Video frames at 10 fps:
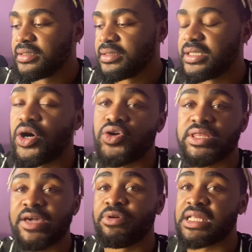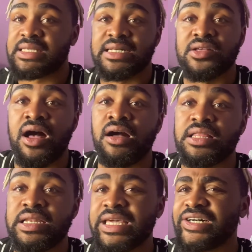the whole thing with the TikTok,
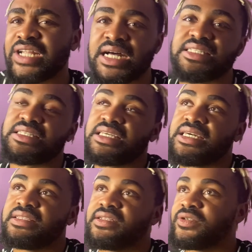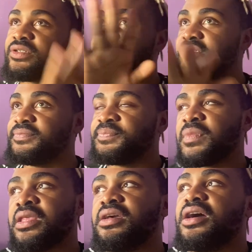the neo-Nazi, the little,
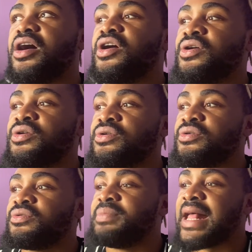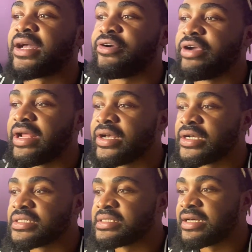oh, black
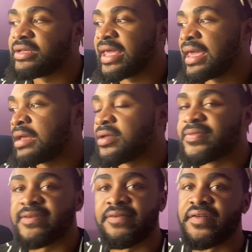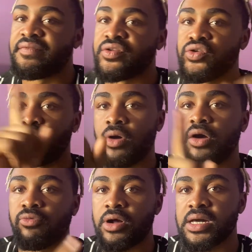creators, they'll get kicked off the fun if they do
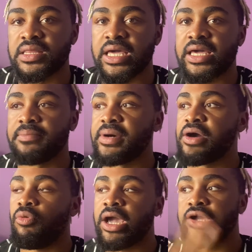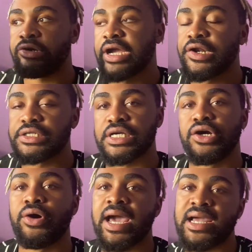wrong thing, but white creators can
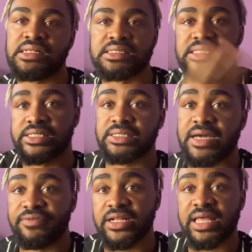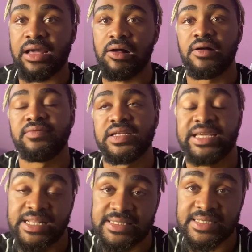go ahead and steal everything, all the
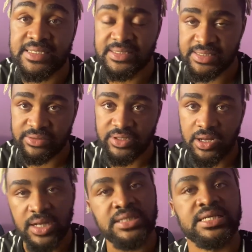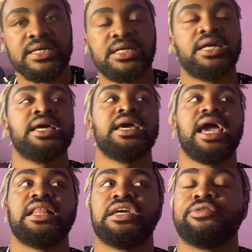dances, steal the content,
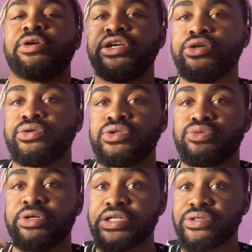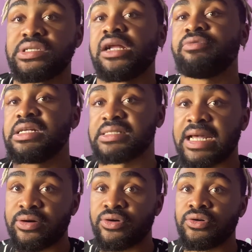and then reuse, reduce, and
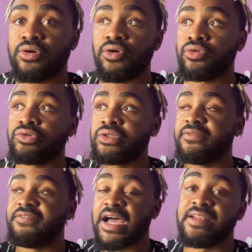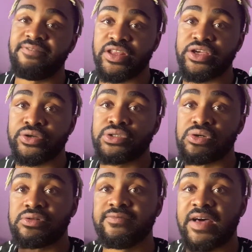recycle old Vine videos,
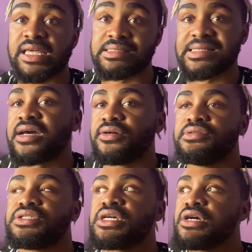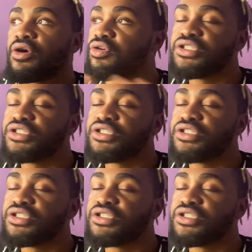old Vine sounds, or